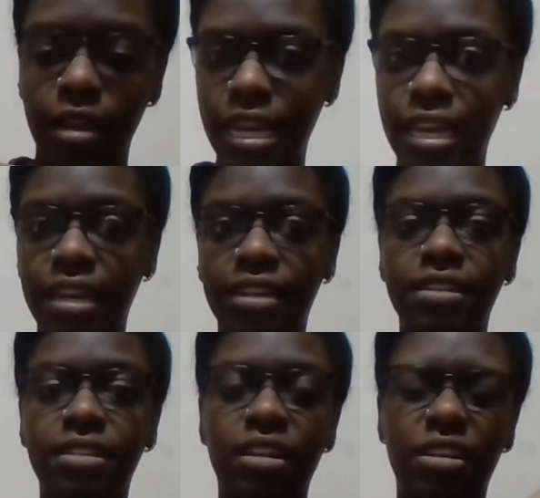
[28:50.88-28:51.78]

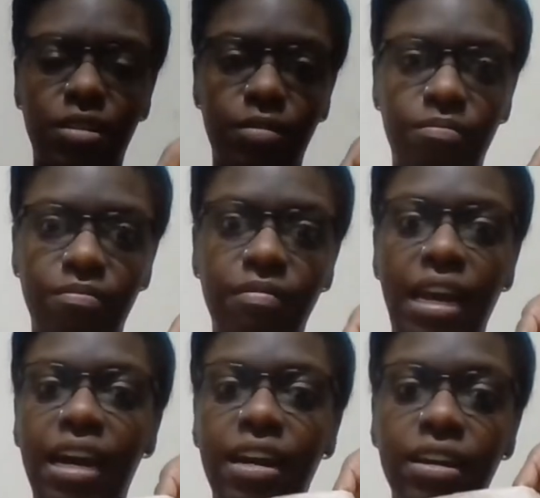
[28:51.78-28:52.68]
And
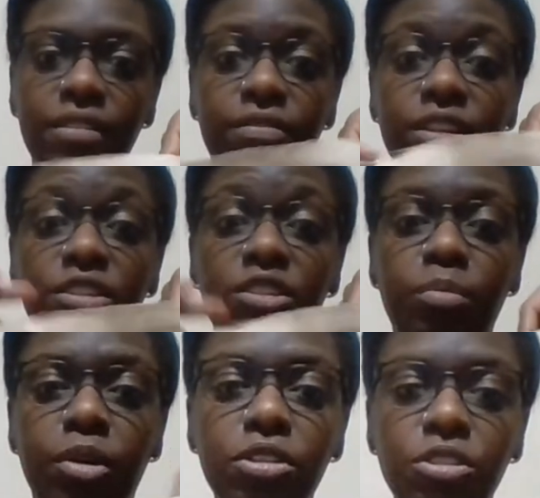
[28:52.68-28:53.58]
I finished
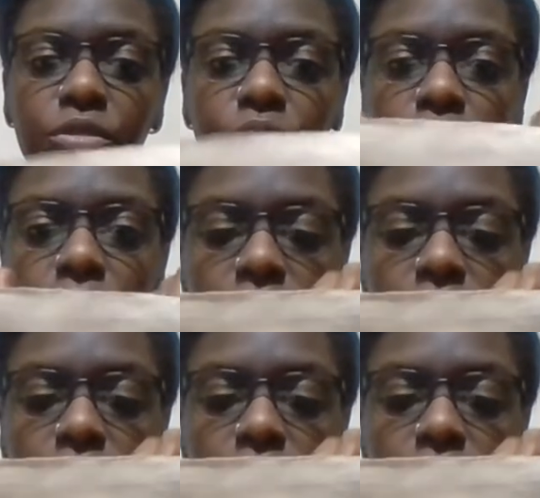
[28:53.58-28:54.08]
part two